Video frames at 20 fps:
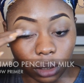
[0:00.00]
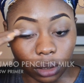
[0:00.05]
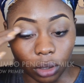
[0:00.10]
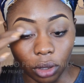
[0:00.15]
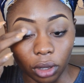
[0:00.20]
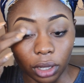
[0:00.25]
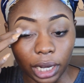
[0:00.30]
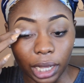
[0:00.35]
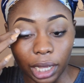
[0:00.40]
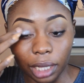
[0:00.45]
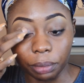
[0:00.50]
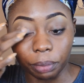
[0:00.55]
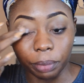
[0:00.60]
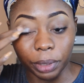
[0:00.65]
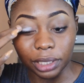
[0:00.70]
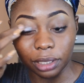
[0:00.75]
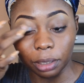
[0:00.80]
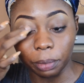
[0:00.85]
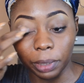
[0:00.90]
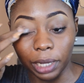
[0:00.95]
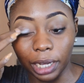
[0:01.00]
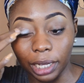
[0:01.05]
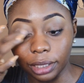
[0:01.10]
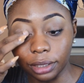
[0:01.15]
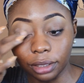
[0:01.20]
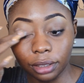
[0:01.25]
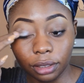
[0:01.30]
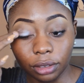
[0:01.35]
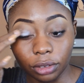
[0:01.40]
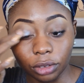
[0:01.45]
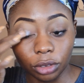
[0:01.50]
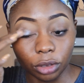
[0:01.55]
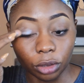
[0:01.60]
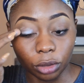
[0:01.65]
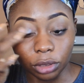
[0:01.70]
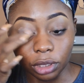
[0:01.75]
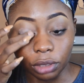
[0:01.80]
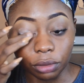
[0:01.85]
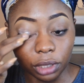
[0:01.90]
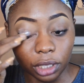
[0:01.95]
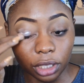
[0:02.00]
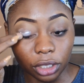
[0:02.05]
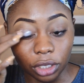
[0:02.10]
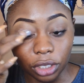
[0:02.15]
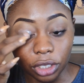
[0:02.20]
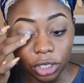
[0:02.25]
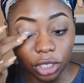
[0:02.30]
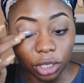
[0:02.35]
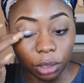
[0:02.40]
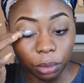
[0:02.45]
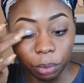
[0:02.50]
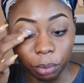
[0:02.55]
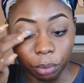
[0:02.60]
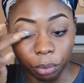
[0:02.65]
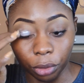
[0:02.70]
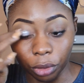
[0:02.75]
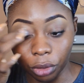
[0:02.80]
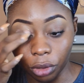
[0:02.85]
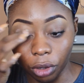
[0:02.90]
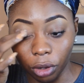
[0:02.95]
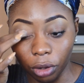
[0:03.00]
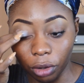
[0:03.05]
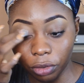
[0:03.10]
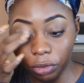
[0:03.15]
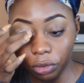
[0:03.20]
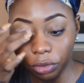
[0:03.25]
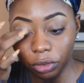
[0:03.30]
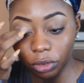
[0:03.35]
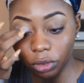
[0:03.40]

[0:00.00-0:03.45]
God had better plans, so the relationship broke off.